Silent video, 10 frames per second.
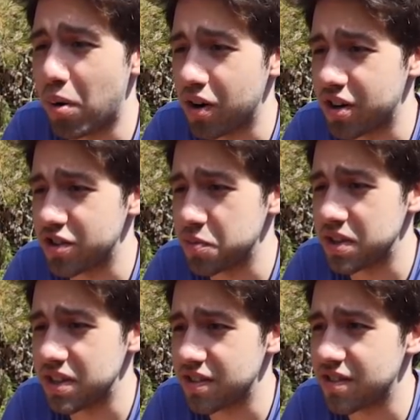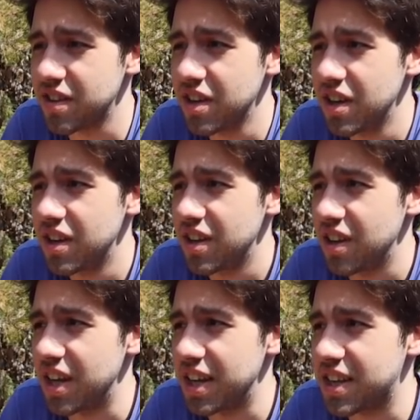bonkers with this.
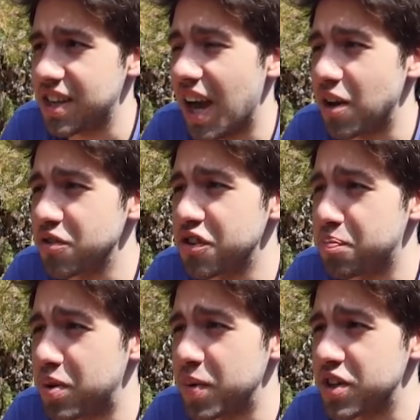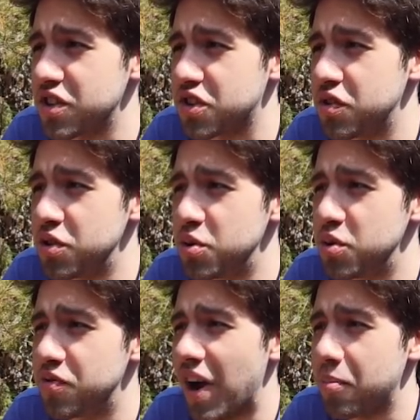Like, yeah, those are pretty much the
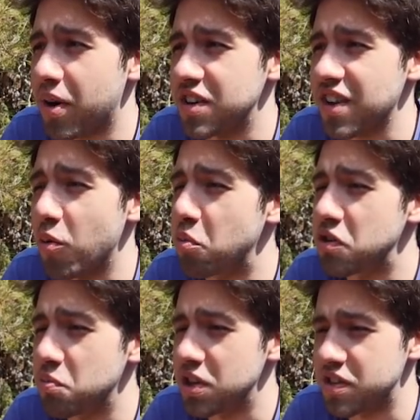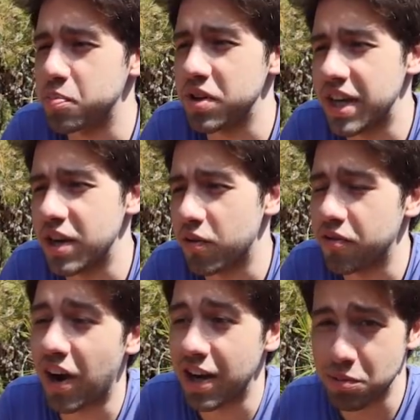2 vampires I would want to play or
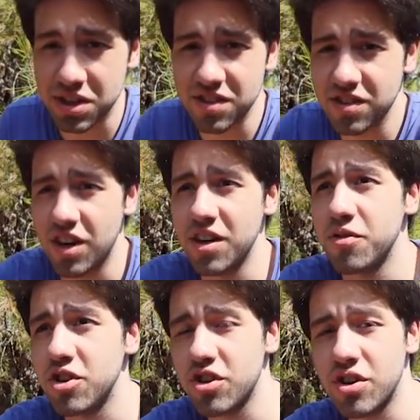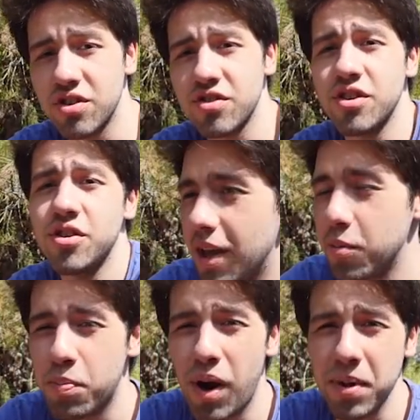find with this card for sure. So it
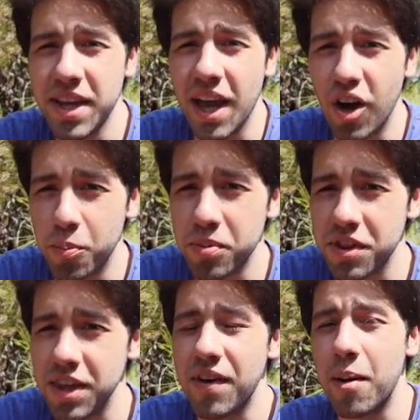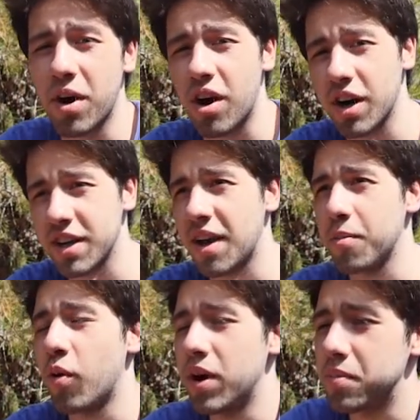would probably help the vampire archetype
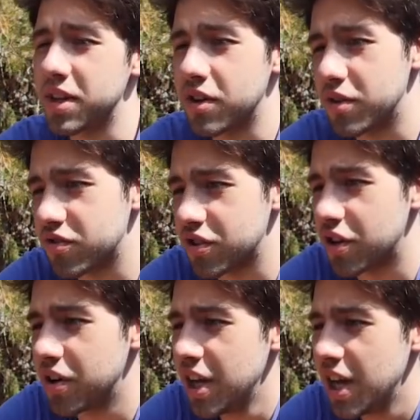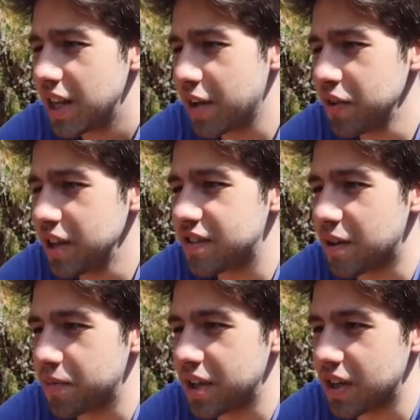quite a bit though. So definitely
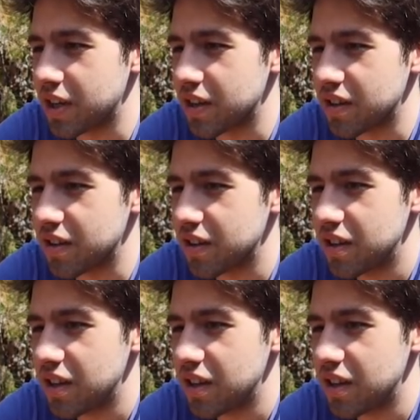something